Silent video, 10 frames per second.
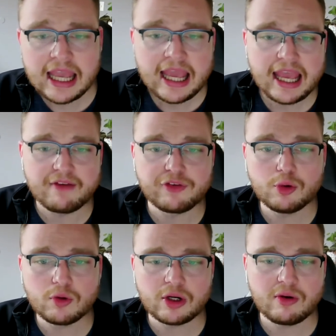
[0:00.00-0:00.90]
If you
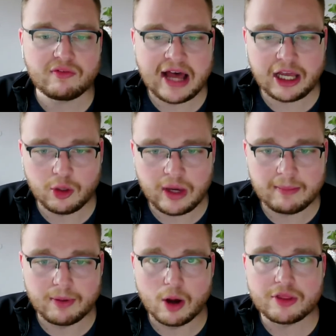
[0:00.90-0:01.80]
were to
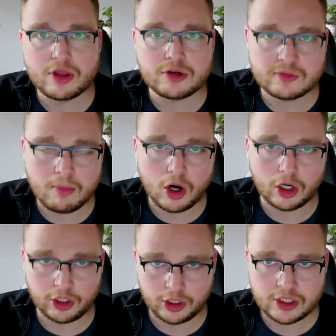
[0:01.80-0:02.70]
evaluate both of those
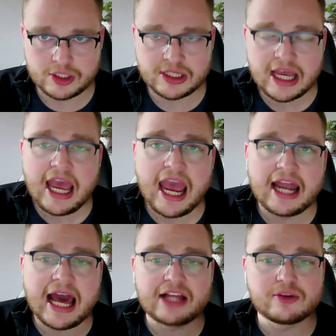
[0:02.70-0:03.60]
marketers and
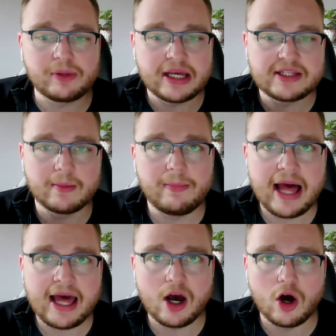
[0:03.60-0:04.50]
had to place a
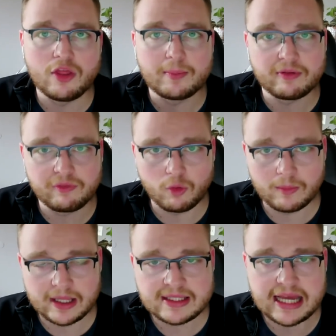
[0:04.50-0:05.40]
bet on the
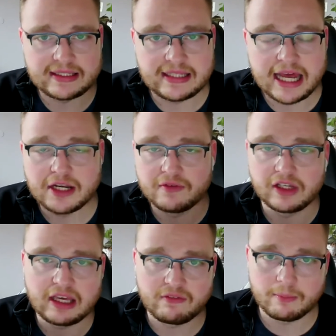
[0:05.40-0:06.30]
performance at the end of a
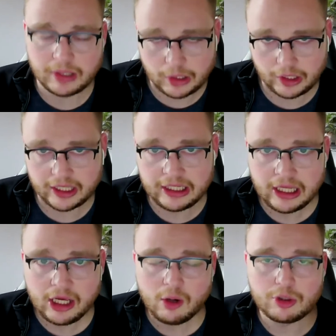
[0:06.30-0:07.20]
given period,
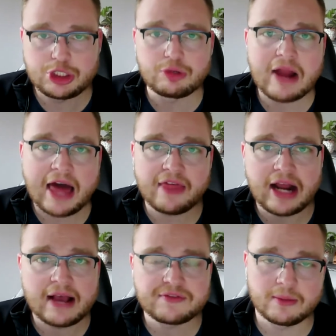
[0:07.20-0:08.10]
would you rather
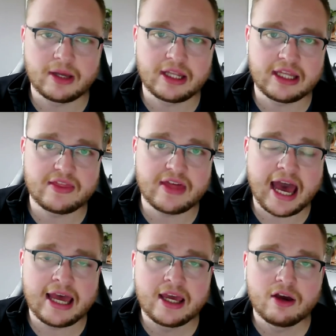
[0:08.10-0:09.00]
have somebody
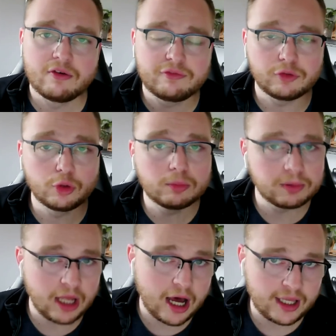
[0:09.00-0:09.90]
that flew
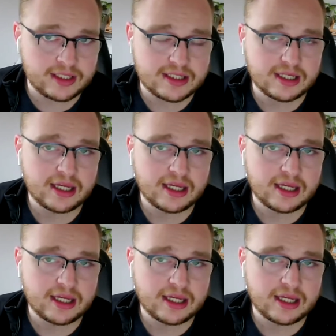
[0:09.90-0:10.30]
blind